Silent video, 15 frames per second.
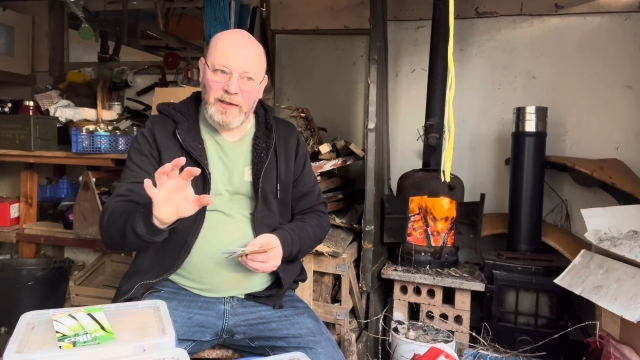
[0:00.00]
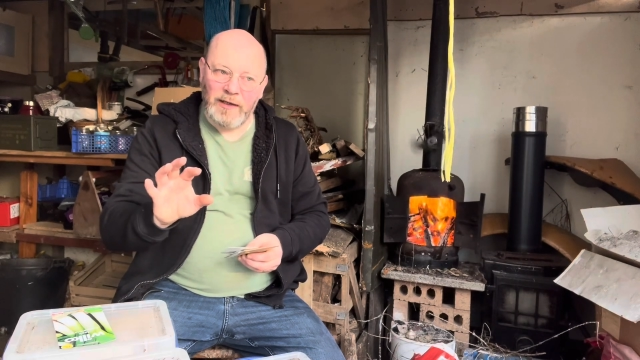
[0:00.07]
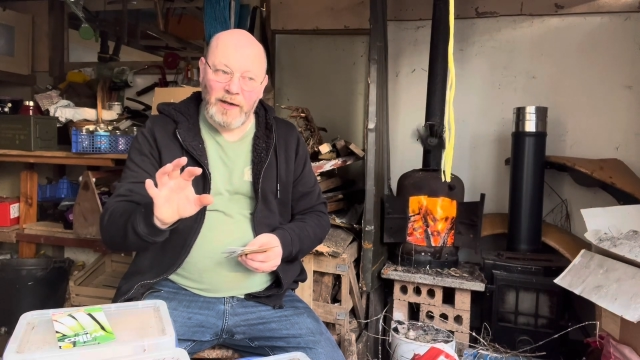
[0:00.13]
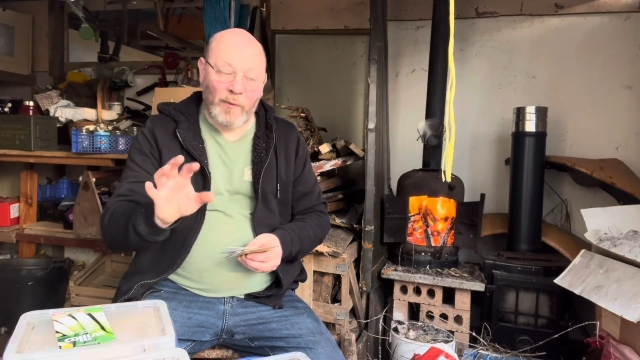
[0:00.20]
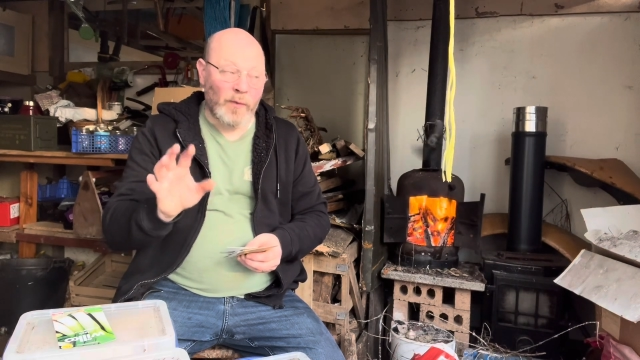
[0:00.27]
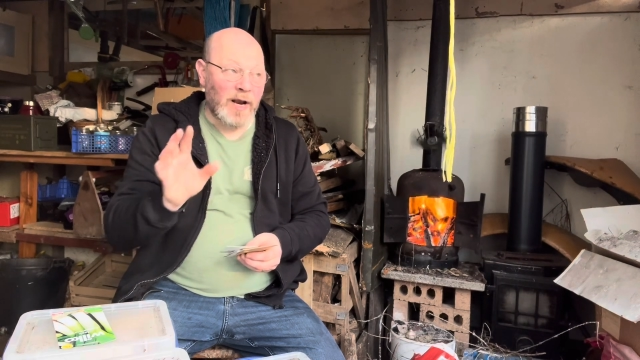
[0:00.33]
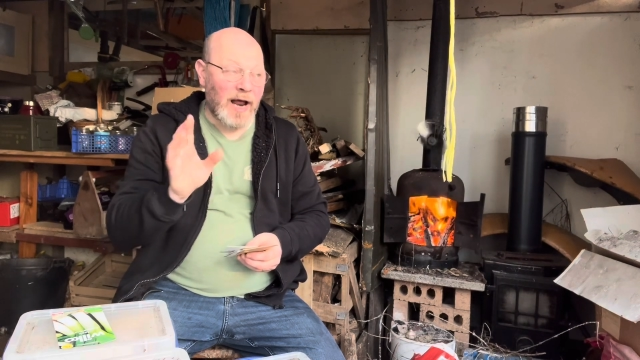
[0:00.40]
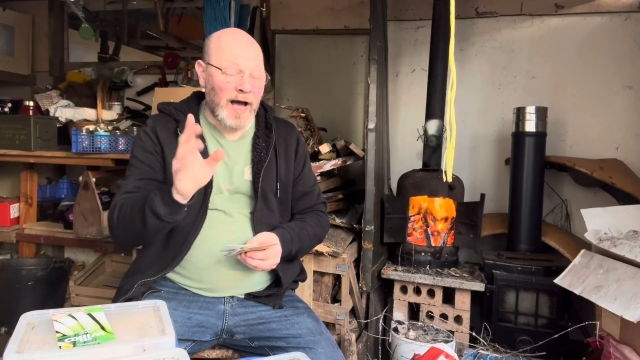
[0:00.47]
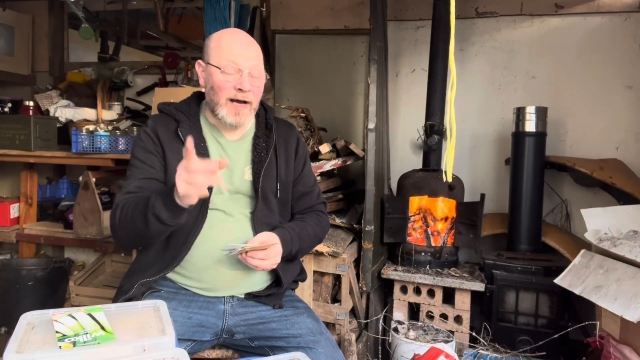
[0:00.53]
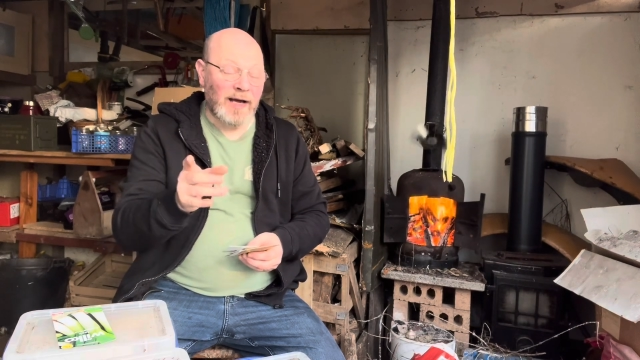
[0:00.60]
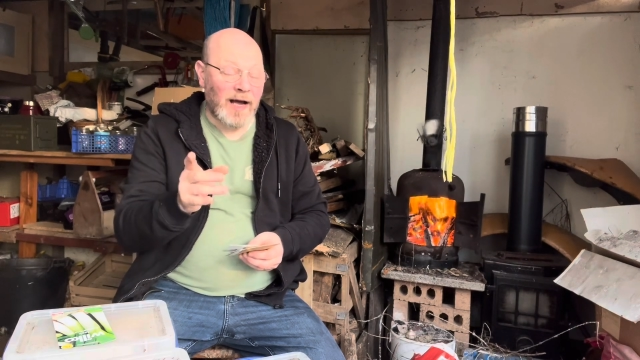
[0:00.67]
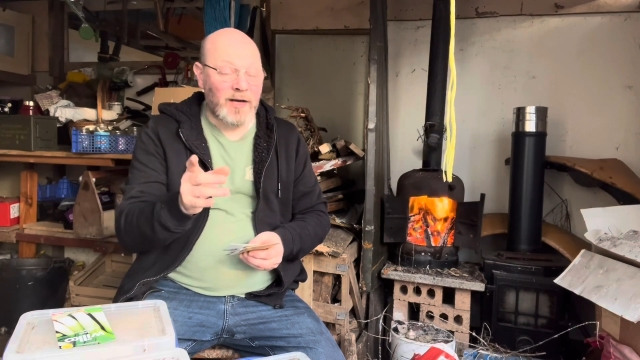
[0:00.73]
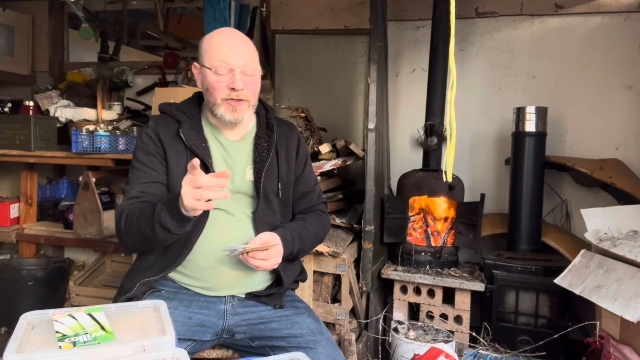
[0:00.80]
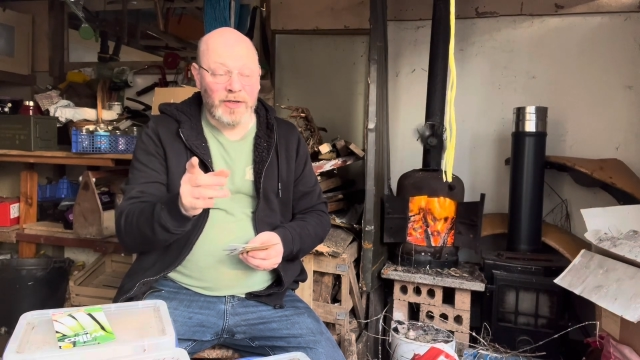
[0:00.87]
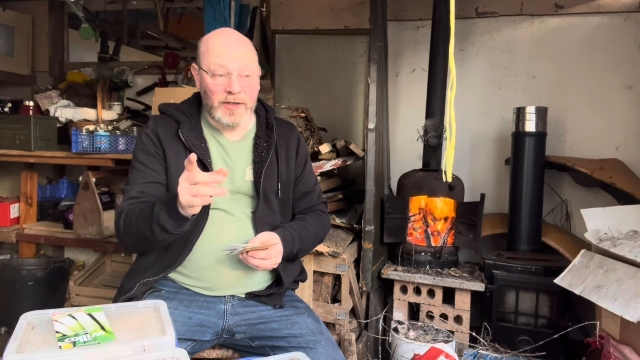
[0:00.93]
Well,
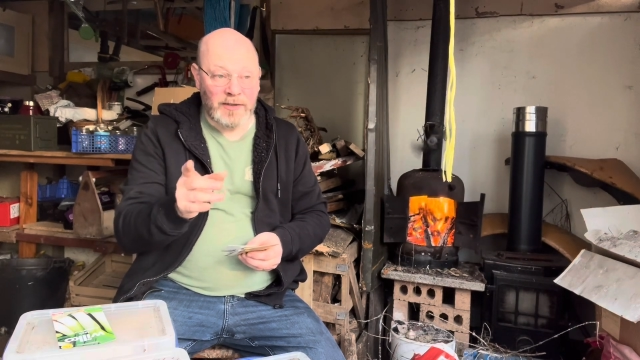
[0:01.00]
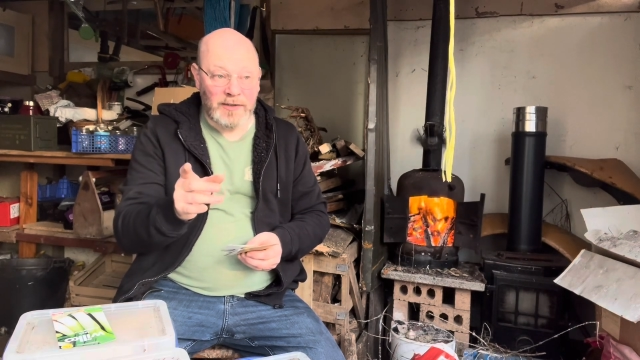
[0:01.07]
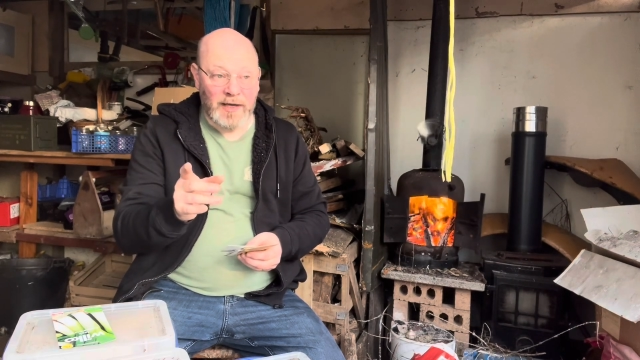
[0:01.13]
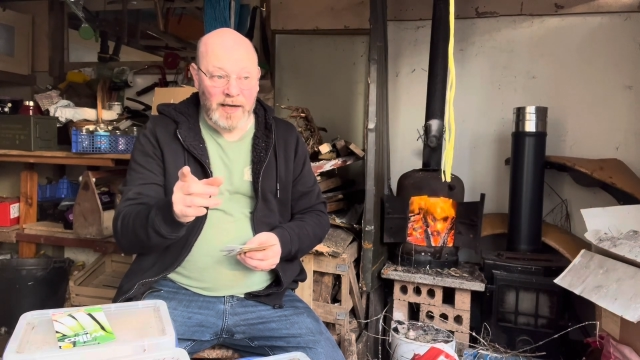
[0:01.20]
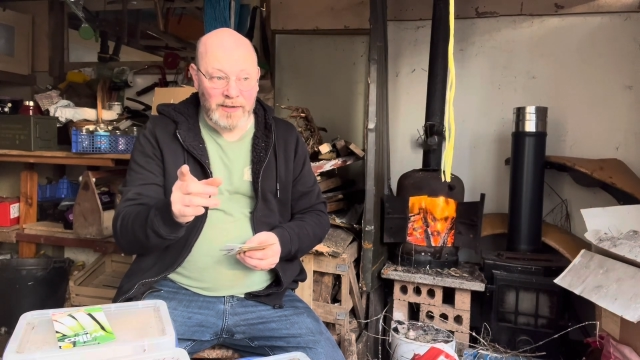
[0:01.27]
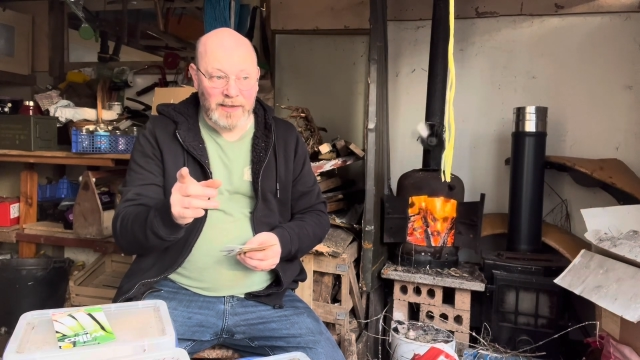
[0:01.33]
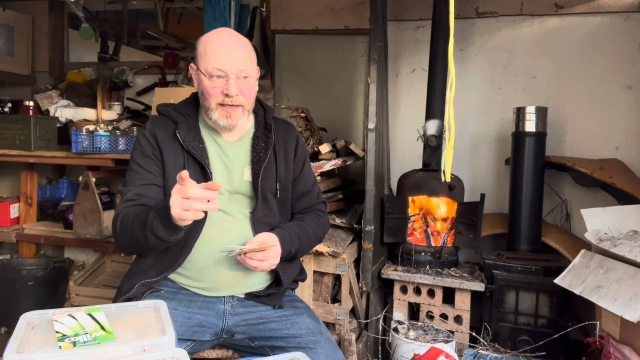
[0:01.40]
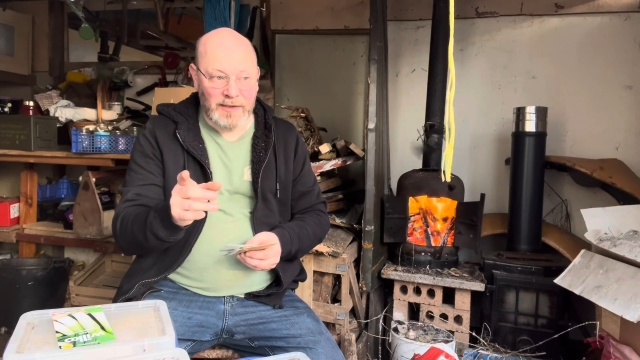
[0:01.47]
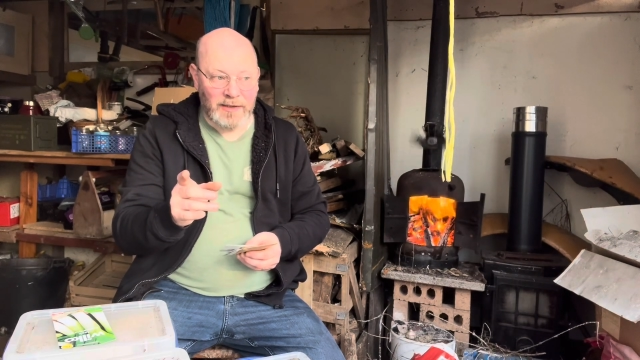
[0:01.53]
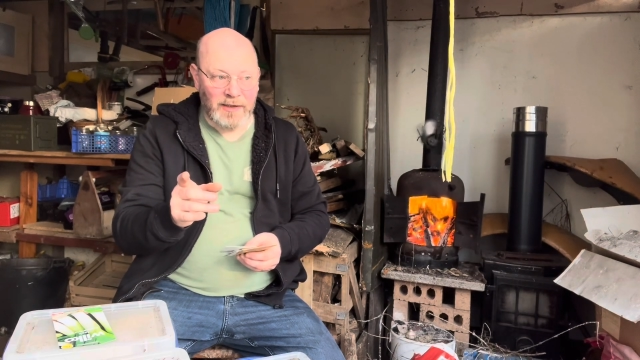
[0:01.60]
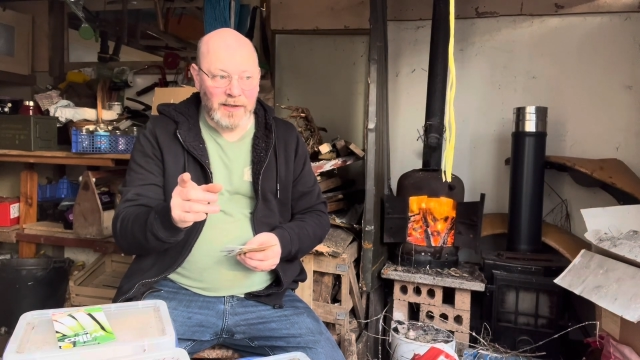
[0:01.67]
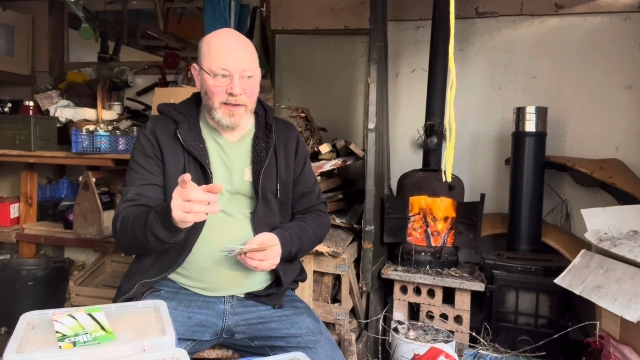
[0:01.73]
actually I did,